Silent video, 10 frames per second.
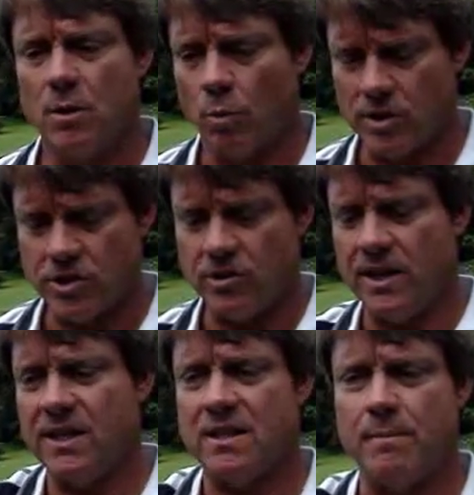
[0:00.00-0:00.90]
once you
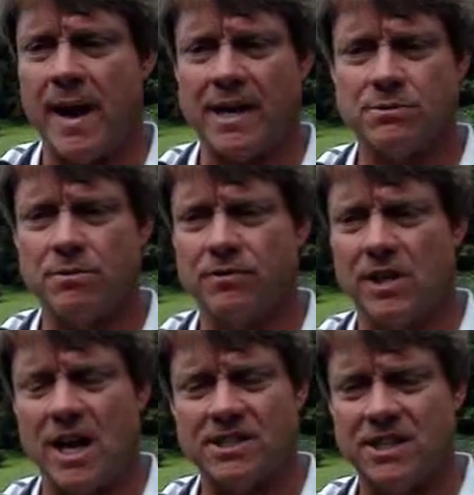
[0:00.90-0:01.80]
hit the maximum
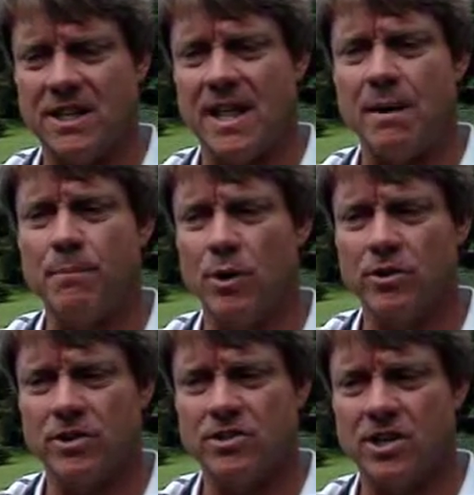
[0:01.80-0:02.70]
velocity that
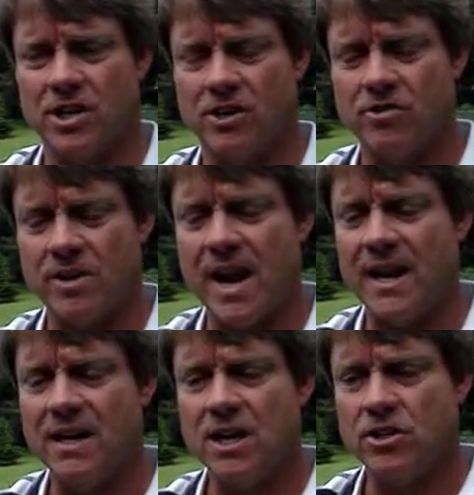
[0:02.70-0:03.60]
motor is going to create,